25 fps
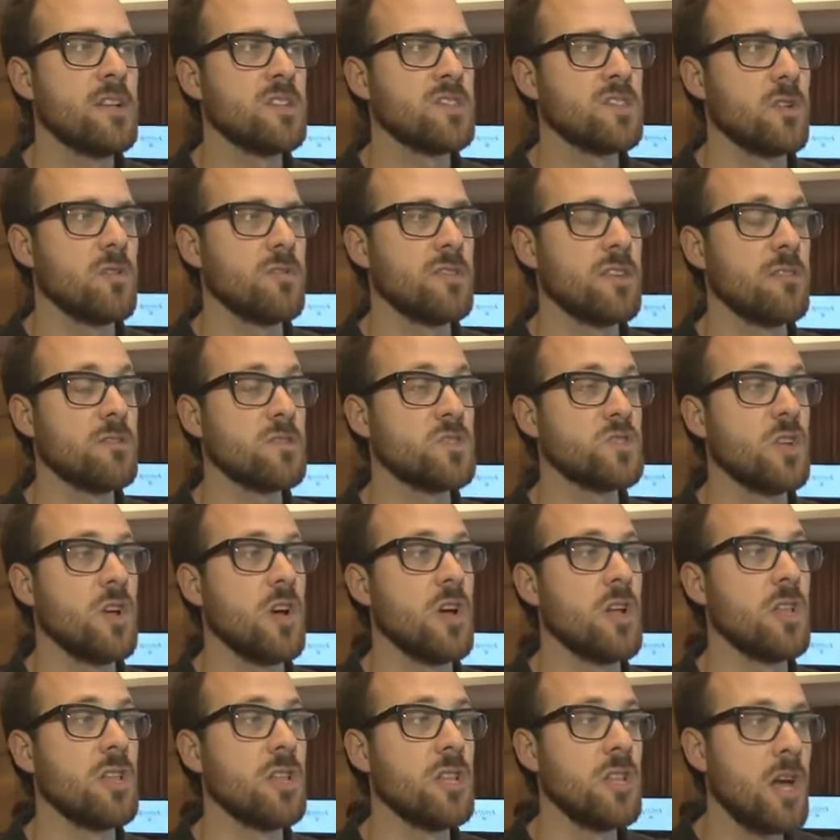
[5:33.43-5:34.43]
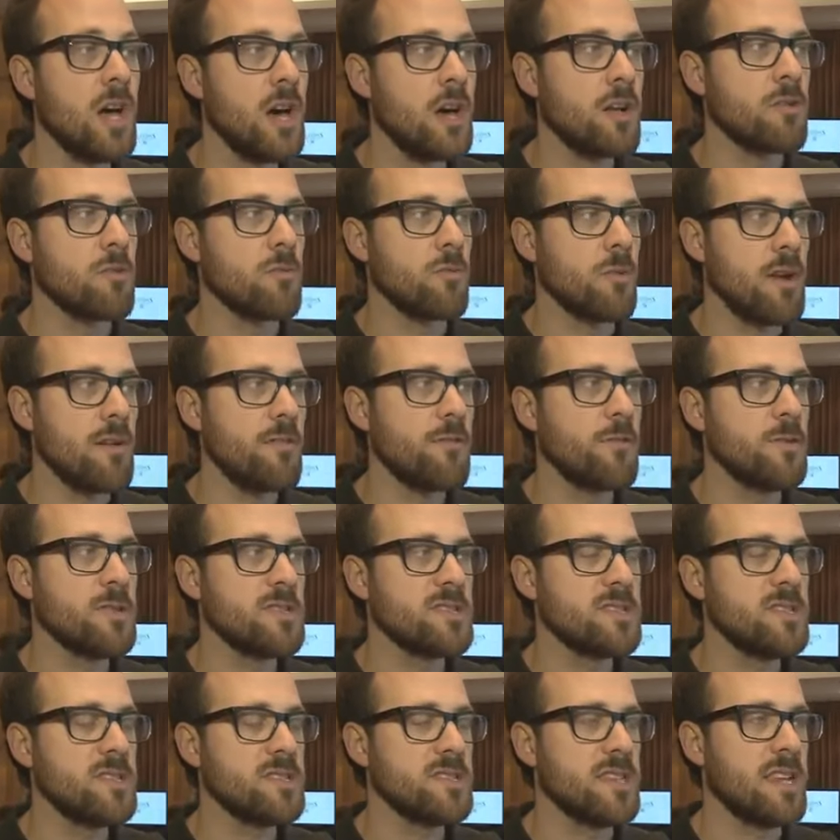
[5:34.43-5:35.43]
So there's a lot of
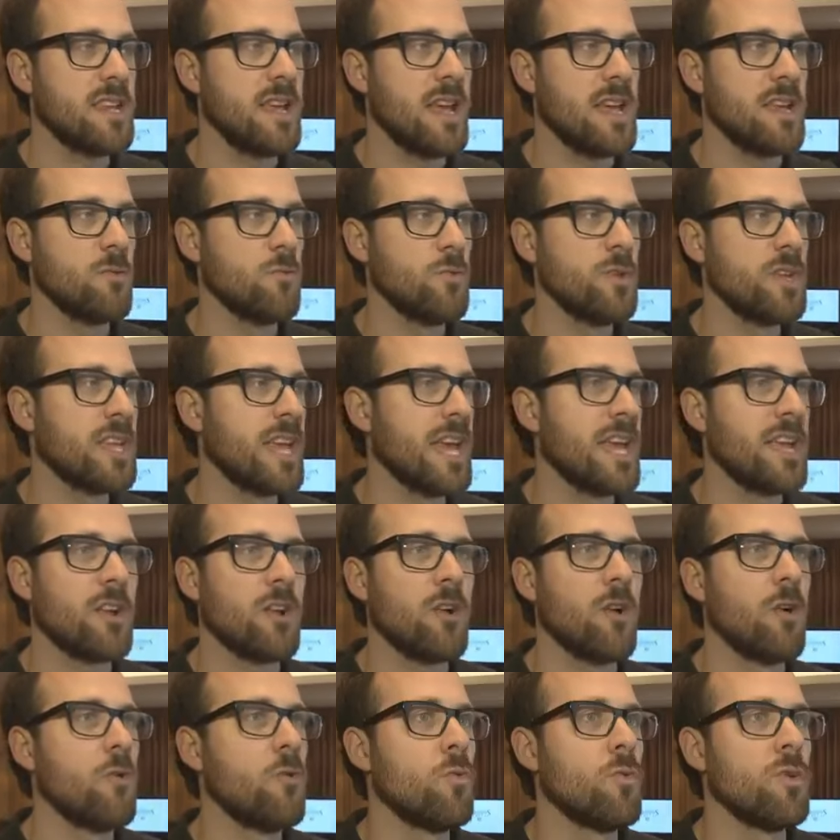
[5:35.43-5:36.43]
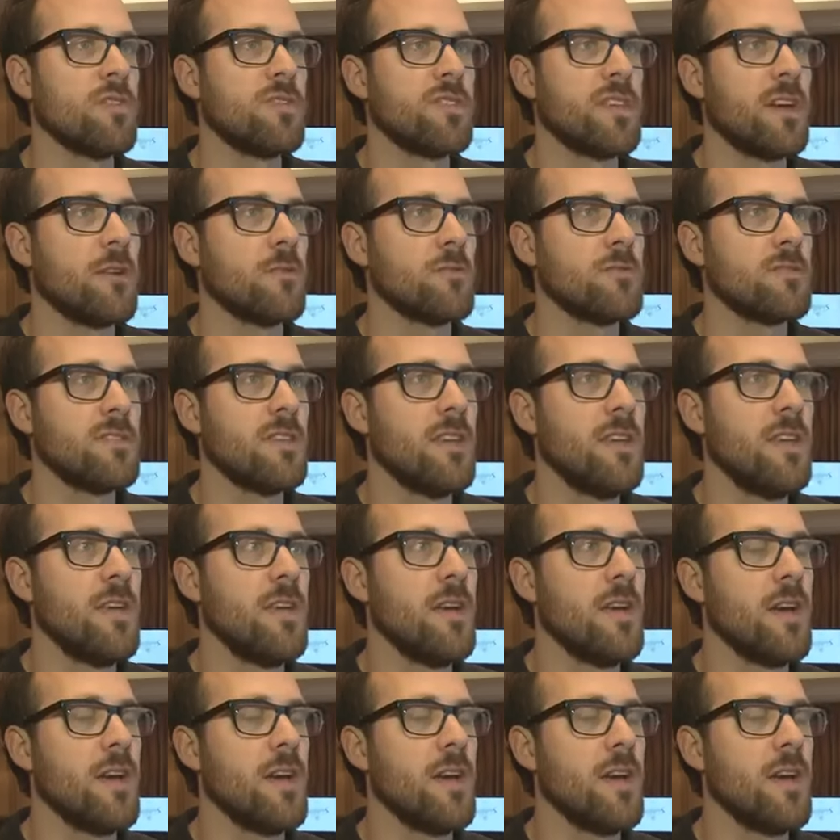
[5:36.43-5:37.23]
references, and we can't go without.